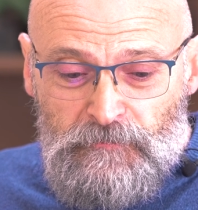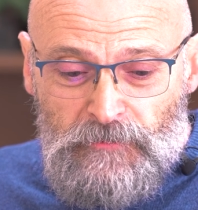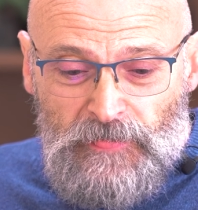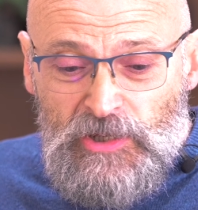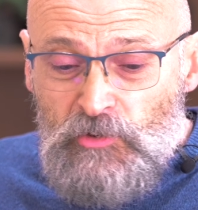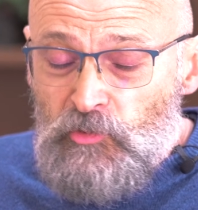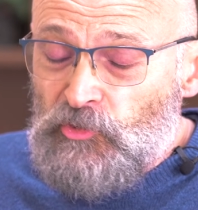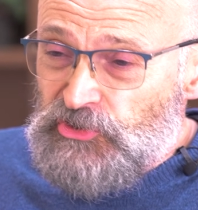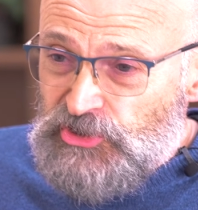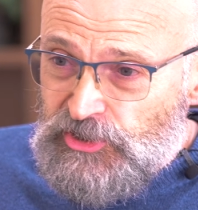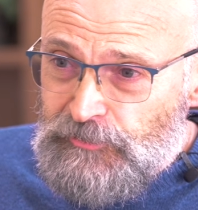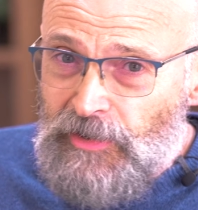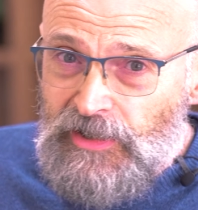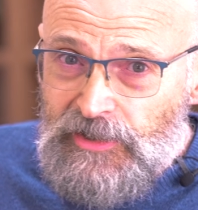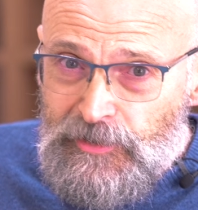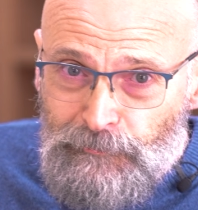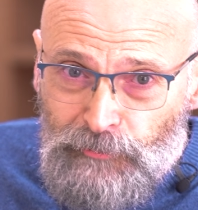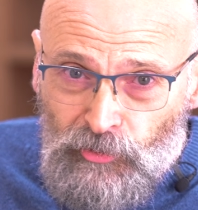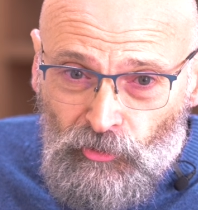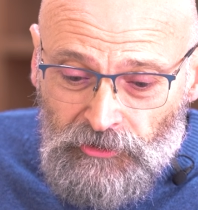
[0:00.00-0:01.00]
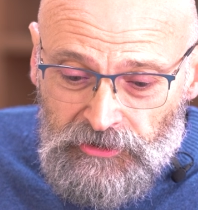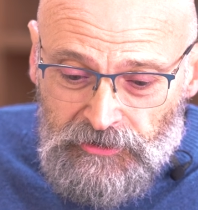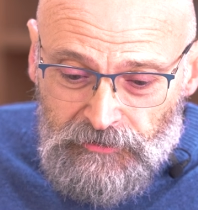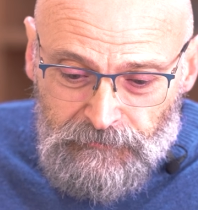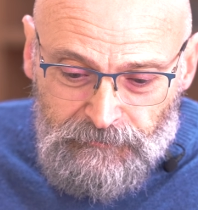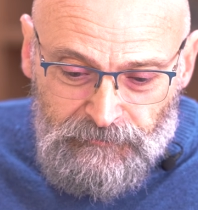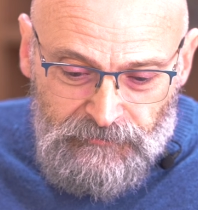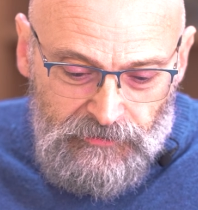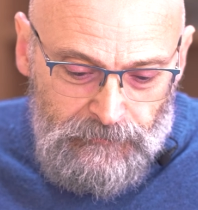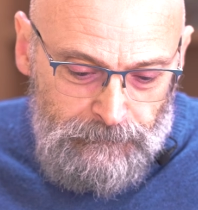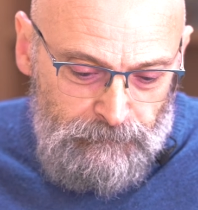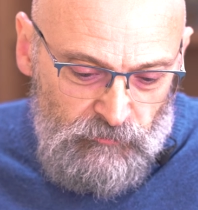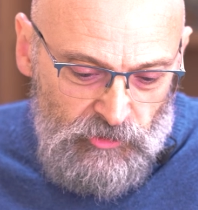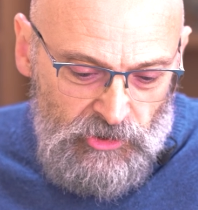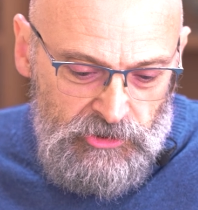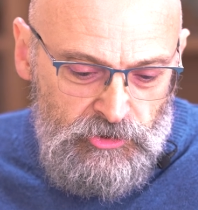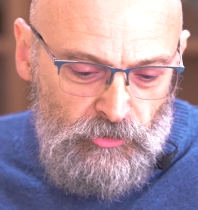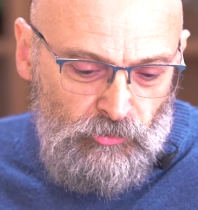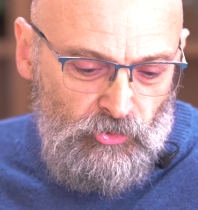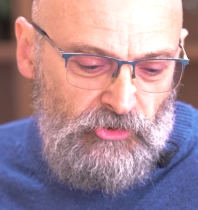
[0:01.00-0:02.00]
he wants to make a point.
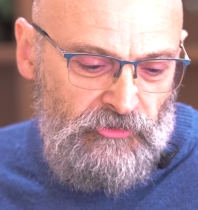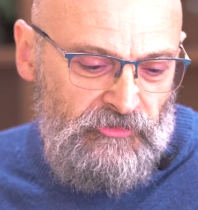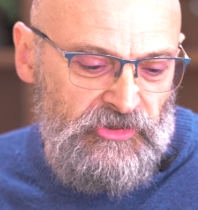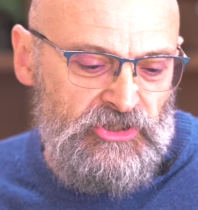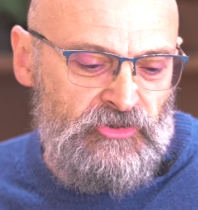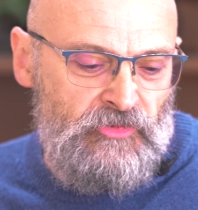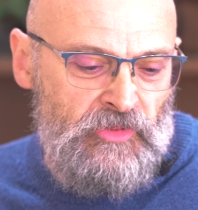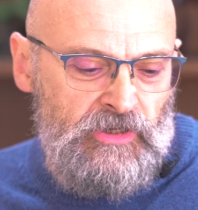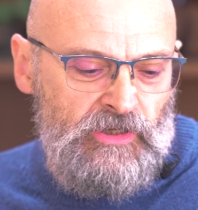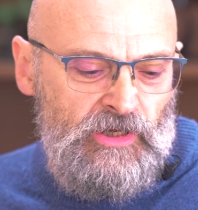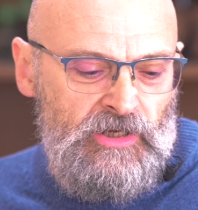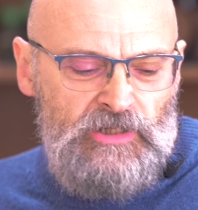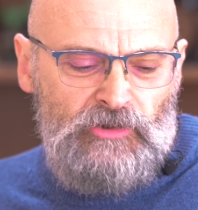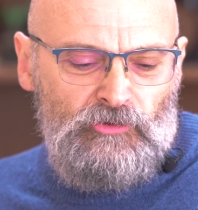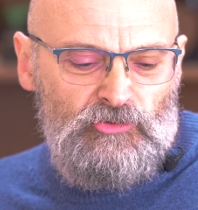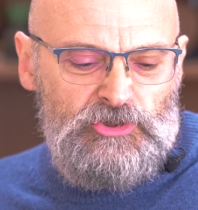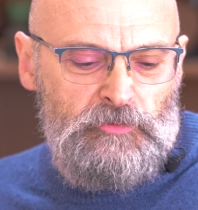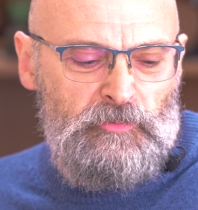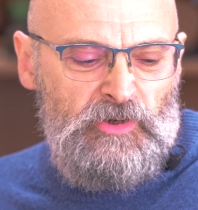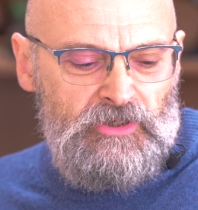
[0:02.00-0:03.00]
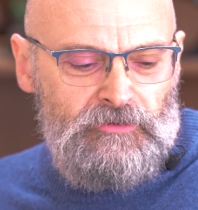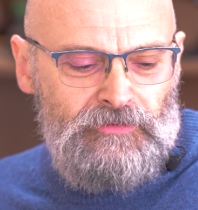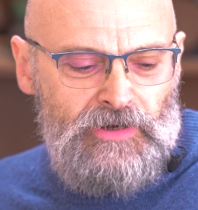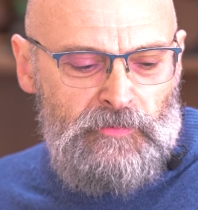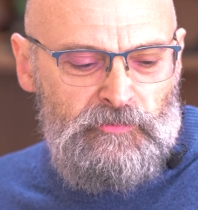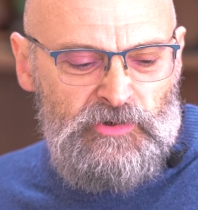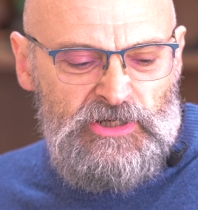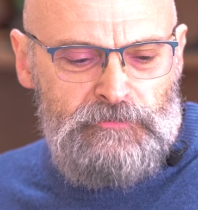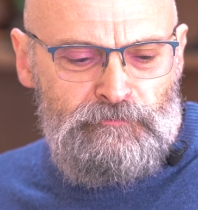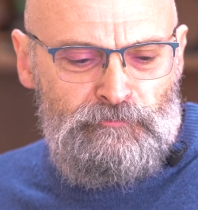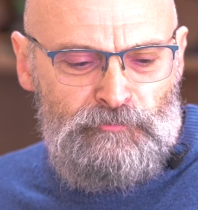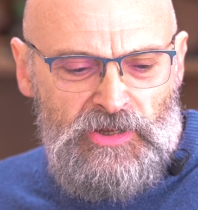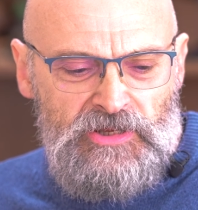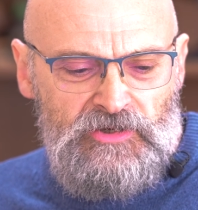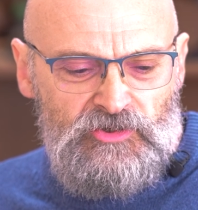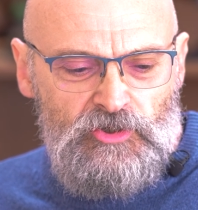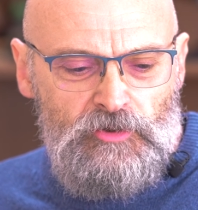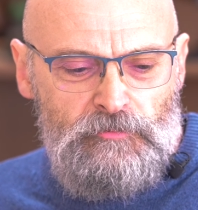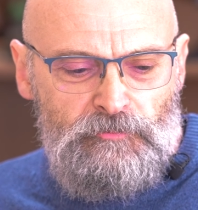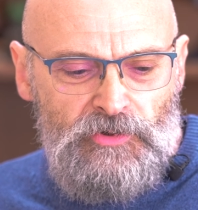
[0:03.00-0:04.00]
And you look at this thing and it looks a bit crap and it's a
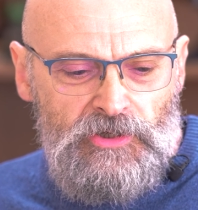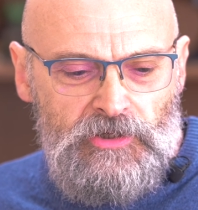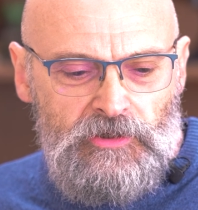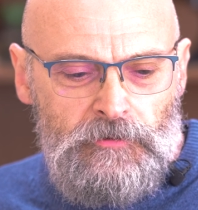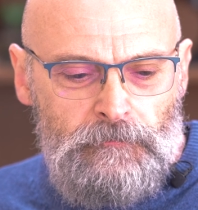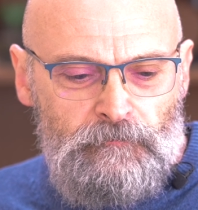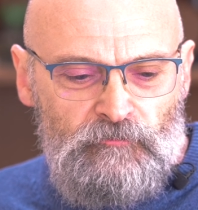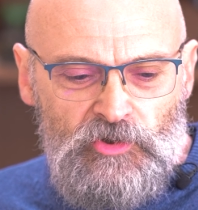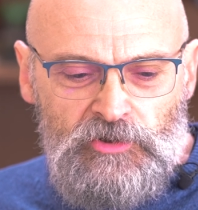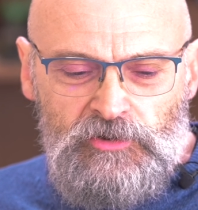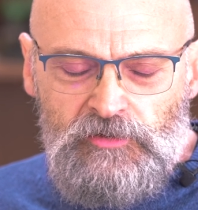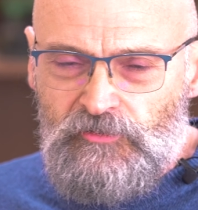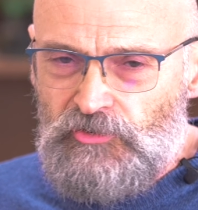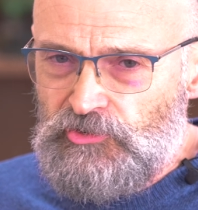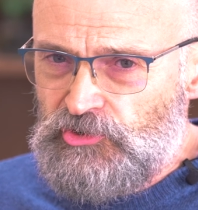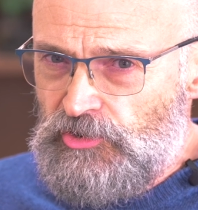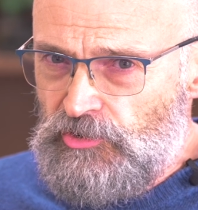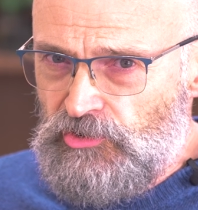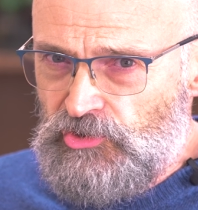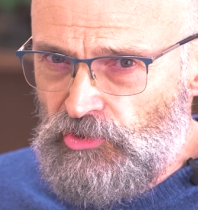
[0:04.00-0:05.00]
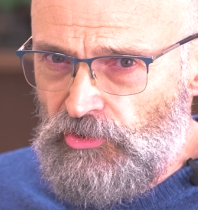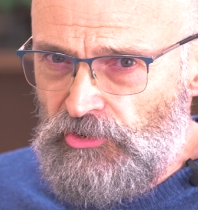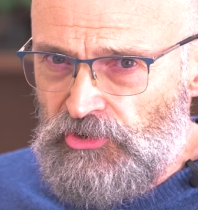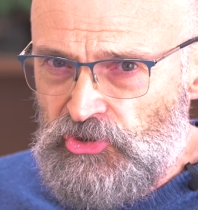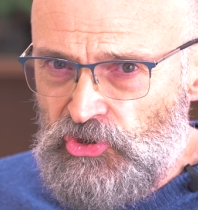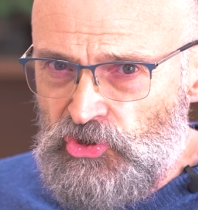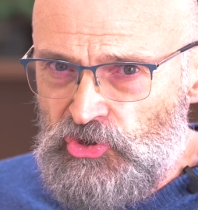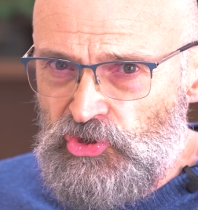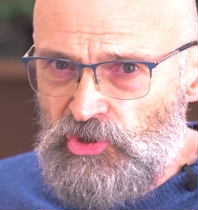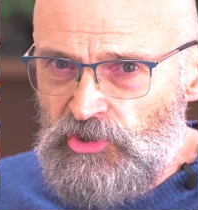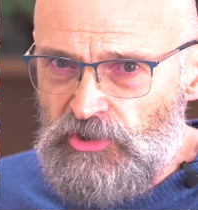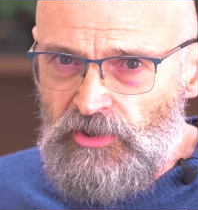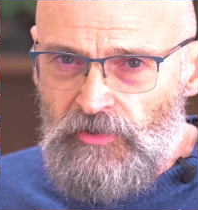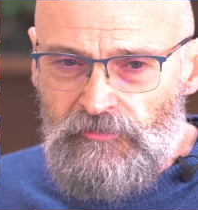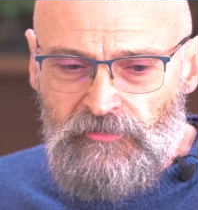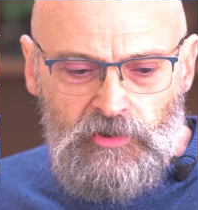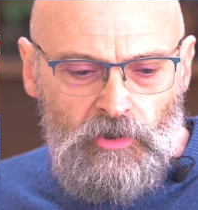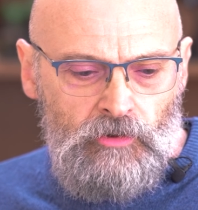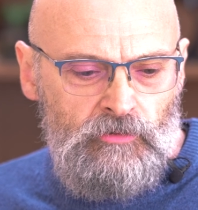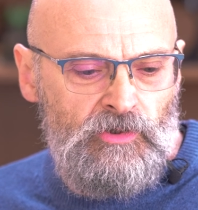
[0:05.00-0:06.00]
bit too big. And you've got two choices. You can
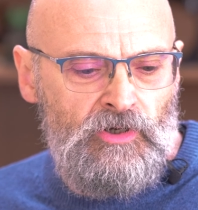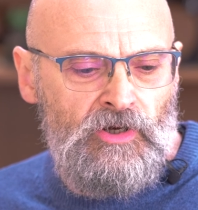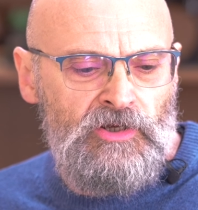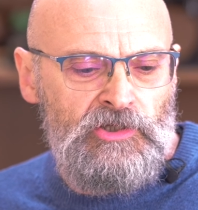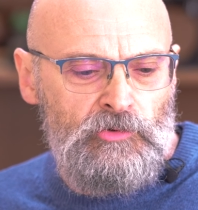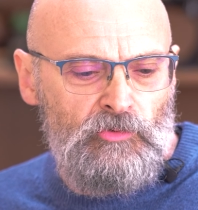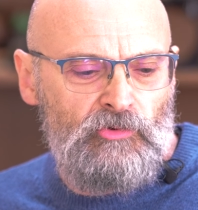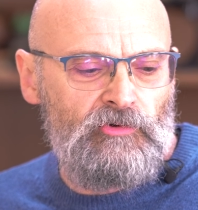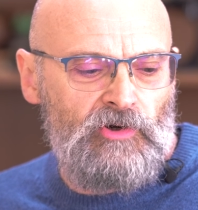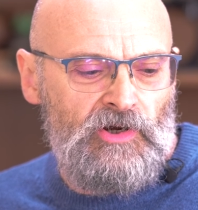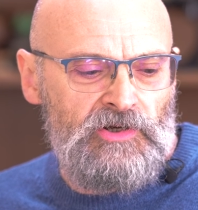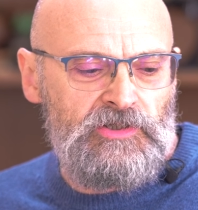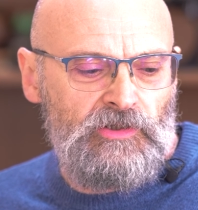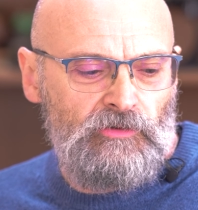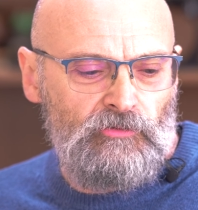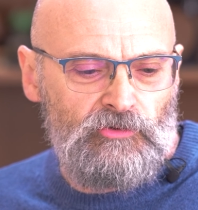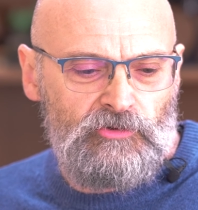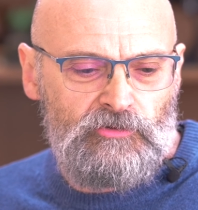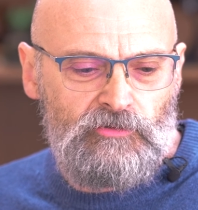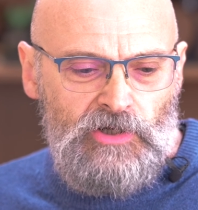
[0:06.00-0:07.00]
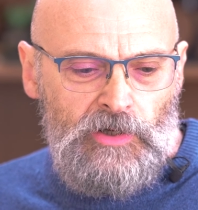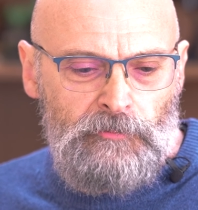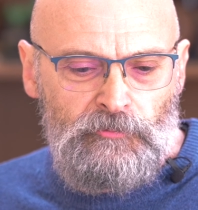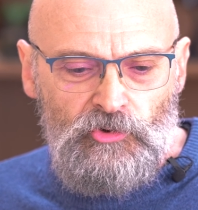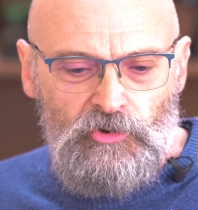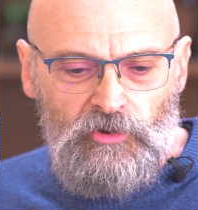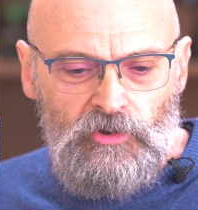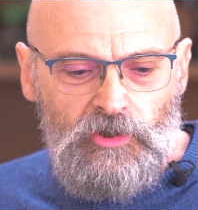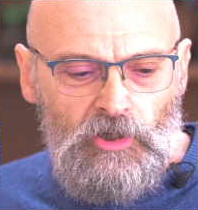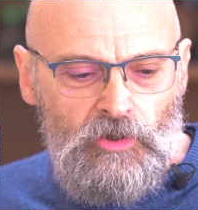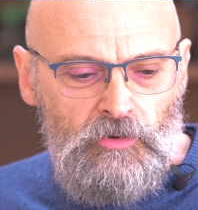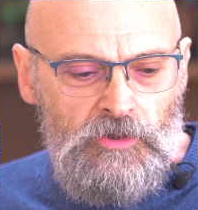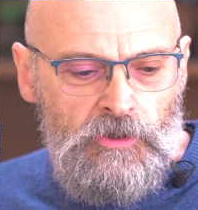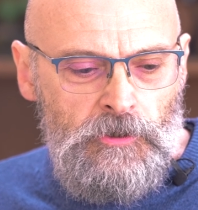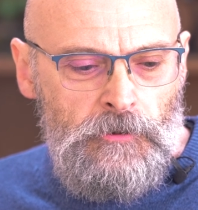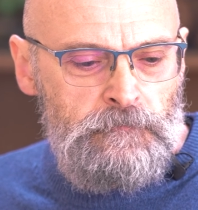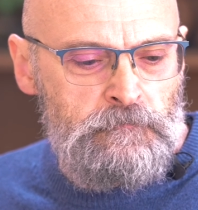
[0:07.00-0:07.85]
either go, oh, you were right, it looks crap, or you can go,